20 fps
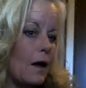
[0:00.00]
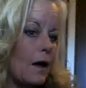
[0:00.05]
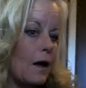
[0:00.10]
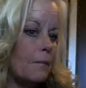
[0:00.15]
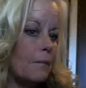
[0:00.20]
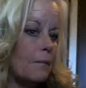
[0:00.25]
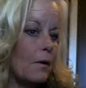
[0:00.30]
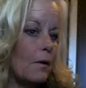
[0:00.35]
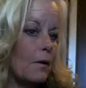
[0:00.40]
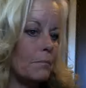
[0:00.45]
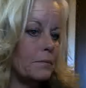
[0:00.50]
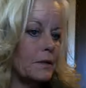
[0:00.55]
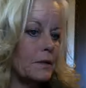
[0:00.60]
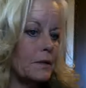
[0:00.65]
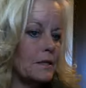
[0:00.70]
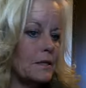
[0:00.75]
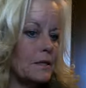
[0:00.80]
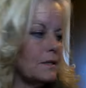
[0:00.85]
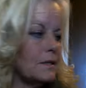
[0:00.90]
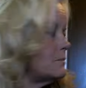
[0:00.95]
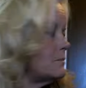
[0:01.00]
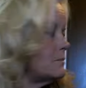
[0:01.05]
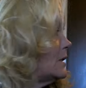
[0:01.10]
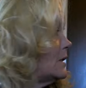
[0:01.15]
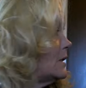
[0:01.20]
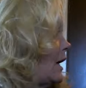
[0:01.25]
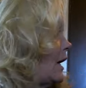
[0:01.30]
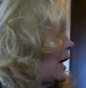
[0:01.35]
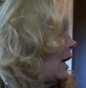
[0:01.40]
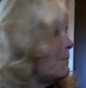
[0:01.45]
I'm all blinged up
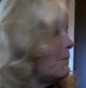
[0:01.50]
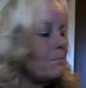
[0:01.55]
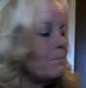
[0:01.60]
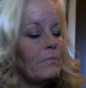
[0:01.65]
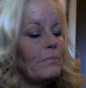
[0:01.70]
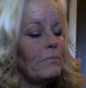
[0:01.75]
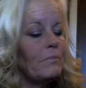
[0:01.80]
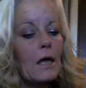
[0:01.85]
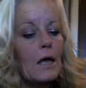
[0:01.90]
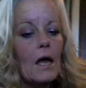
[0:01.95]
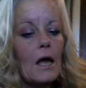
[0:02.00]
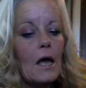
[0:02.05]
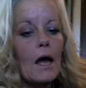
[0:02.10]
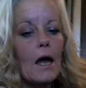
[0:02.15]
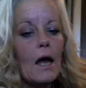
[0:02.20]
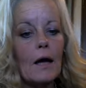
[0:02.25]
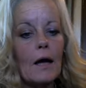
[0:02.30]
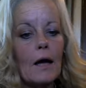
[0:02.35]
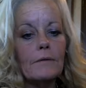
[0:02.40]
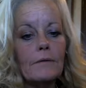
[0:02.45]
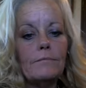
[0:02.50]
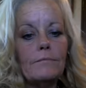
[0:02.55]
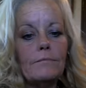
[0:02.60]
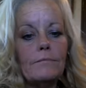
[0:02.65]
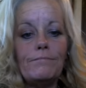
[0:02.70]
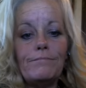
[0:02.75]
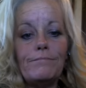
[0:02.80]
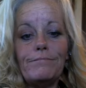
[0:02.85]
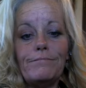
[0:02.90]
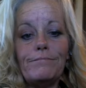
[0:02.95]
today.
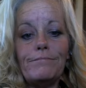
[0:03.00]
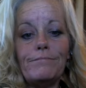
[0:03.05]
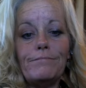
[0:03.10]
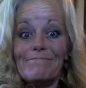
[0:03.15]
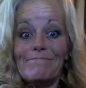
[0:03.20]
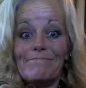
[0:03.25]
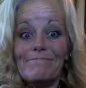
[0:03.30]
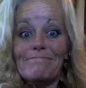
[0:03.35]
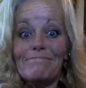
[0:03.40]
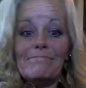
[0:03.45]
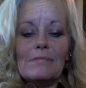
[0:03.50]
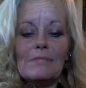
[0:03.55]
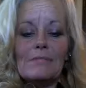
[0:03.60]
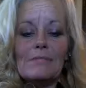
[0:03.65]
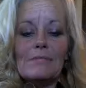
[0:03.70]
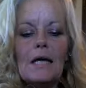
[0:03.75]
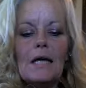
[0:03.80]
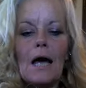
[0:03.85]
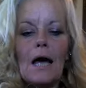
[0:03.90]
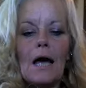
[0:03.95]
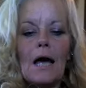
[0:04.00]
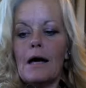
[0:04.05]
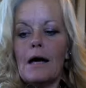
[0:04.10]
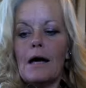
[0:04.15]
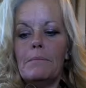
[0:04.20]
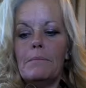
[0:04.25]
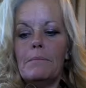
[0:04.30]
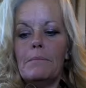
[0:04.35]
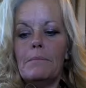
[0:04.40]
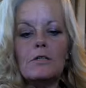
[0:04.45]
I got a
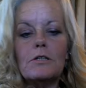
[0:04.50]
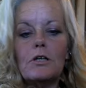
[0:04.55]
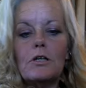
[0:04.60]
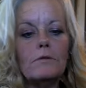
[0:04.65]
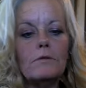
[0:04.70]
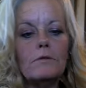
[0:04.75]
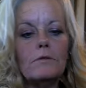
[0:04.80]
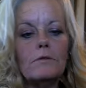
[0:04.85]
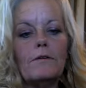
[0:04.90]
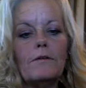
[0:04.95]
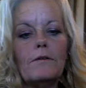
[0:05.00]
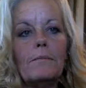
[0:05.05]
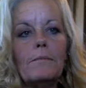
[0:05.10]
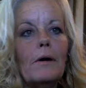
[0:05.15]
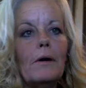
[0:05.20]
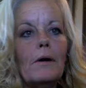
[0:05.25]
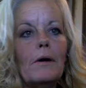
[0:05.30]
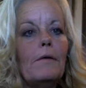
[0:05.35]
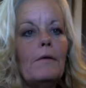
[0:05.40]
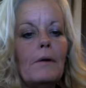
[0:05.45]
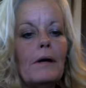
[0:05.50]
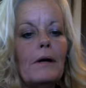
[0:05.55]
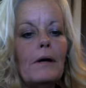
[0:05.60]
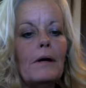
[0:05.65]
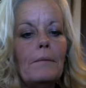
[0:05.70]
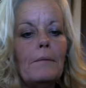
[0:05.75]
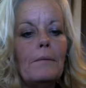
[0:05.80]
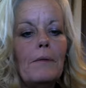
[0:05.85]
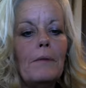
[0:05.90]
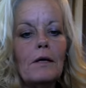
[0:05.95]
bunch of cute stuff from her, but
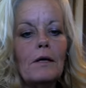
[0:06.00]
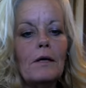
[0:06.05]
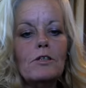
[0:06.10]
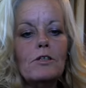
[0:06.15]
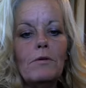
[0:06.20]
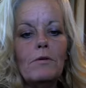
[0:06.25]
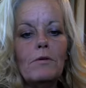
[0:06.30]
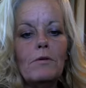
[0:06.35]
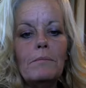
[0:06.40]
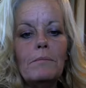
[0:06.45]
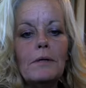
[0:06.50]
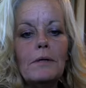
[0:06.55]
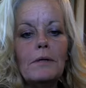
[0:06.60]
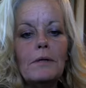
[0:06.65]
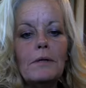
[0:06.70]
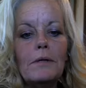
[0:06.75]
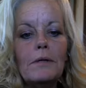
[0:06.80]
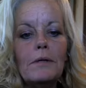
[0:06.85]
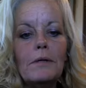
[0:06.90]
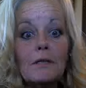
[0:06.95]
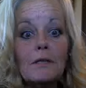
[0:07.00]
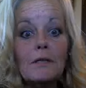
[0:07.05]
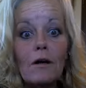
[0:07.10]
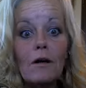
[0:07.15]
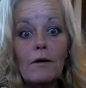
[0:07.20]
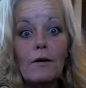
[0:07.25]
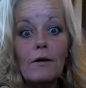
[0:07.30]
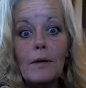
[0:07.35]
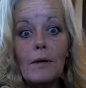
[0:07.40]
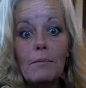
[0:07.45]
I'm not going to show it because my
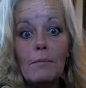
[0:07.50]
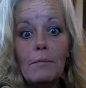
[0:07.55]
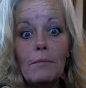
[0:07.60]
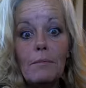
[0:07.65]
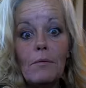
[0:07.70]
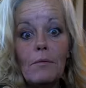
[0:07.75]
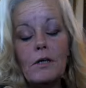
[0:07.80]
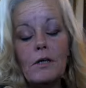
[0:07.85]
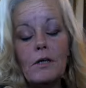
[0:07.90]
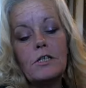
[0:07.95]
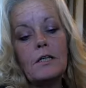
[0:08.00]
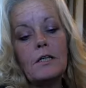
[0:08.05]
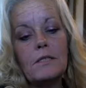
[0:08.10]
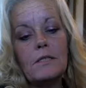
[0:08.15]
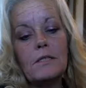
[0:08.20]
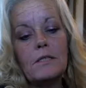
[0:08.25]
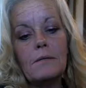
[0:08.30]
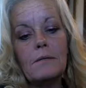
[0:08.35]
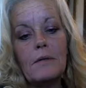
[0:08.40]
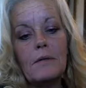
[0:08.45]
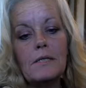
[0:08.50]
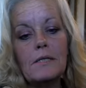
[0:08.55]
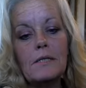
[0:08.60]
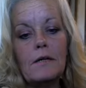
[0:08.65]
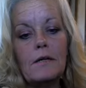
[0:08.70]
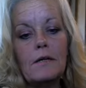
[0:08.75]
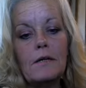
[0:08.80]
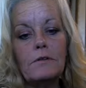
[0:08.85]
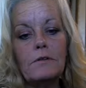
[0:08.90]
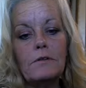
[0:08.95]
daughter may be watching this. Some of that
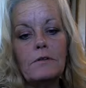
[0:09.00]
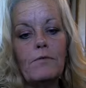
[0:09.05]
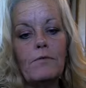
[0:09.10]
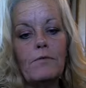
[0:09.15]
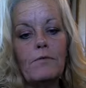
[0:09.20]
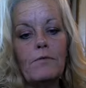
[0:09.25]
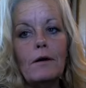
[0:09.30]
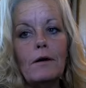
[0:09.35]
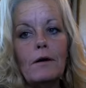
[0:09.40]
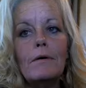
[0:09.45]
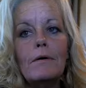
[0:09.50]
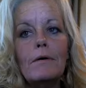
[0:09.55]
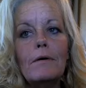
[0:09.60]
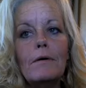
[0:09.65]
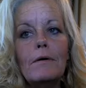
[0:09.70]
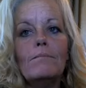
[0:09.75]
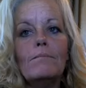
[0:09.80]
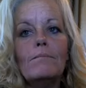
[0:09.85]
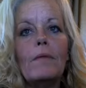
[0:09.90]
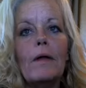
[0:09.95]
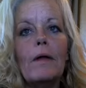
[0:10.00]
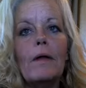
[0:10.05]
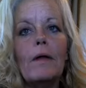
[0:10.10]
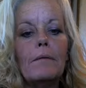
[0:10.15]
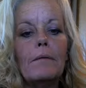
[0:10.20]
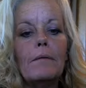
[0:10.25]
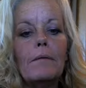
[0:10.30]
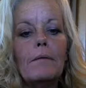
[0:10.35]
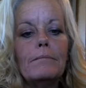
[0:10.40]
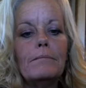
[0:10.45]
stuff is for
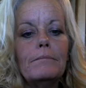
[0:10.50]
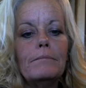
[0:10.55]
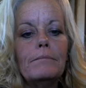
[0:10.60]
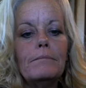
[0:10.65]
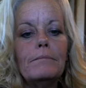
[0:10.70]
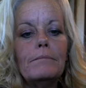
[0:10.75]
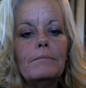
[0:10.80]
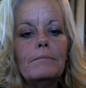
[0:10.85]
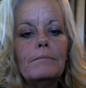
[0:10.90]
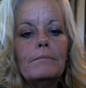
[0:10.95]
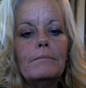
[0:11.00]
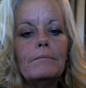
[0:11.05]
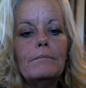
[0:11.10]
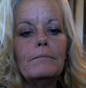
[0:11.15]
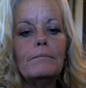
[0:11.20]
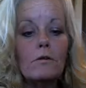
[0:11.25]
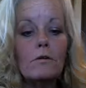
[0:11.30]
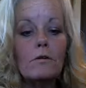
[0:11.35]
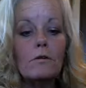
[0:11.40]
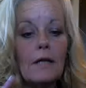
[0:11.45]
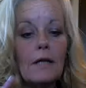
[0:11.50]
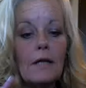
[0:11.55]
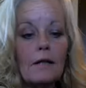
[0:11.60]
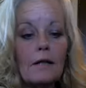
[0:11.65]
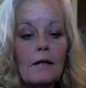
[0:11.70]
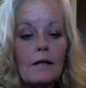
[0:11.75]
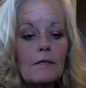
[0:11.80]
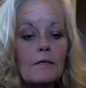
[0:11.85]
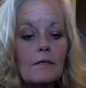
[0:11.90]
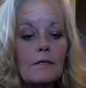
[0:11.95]
her. But the
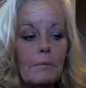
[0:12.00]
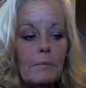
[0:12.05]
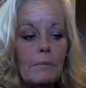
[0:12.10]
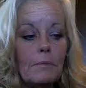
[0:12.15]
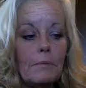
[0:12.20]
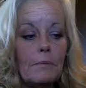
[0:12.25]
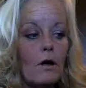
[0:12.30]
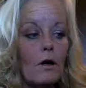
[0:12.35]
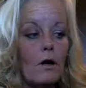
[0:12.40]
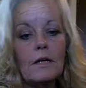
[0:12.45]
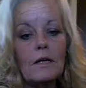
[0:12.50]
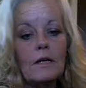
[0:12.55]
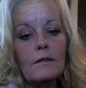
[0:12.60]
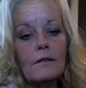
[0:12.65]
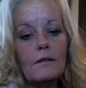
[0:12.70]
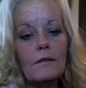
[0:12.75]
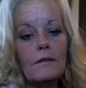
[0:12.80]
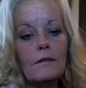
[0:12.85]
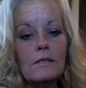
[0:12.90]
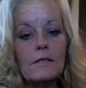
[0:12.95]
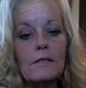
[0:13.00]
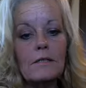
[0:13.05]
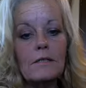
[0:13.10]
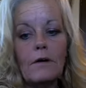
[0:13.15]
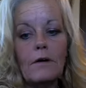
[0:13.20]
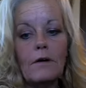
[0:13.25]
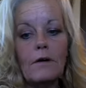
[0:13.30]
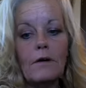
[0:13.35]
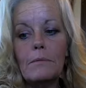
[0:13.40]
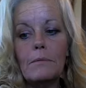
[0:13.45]
necklace, that big cross necklace and stuff, I
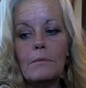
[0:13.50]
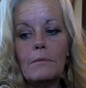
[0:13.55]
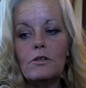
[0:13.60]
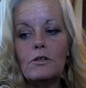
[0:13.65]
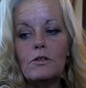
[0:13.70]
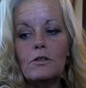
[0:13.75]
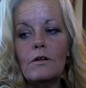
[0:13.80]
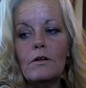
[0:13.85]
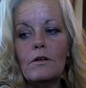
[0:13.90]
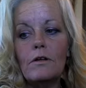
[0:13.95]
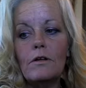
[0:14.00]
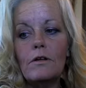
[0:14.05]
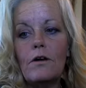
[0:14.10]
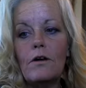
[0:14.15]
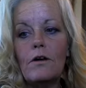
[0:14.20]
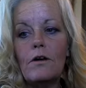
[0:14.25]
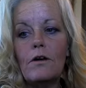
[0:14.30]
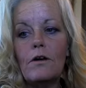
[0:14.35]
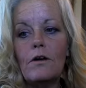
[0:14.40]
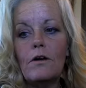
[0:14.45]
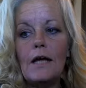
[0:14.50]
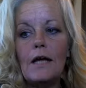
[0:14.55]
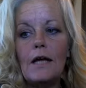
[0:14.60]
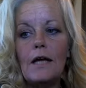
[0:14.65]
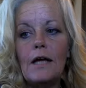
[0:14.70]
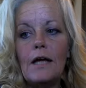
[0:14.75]
am going to show you later on in the day